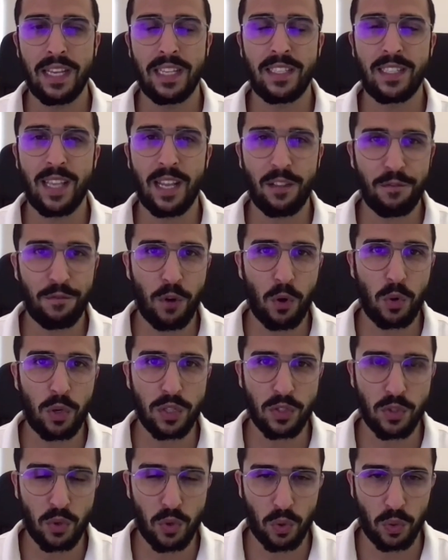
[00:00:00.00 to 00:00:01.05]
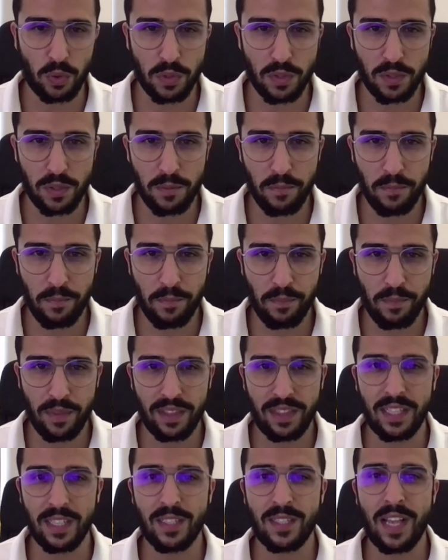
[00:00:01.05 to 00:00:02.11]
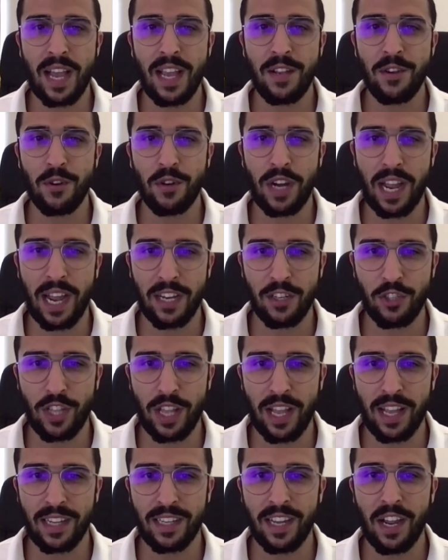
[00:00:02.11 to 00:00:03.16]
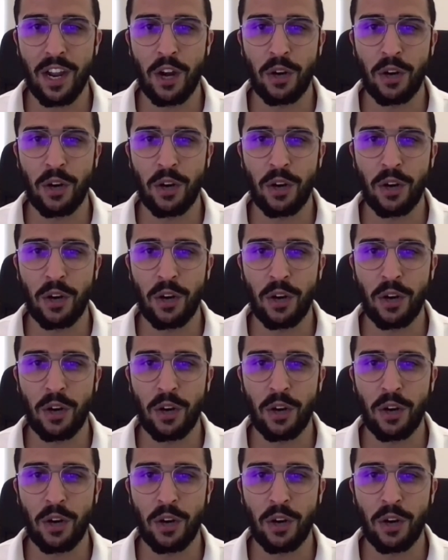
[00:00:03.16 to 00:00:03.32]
Set focused goals. Design your hashtag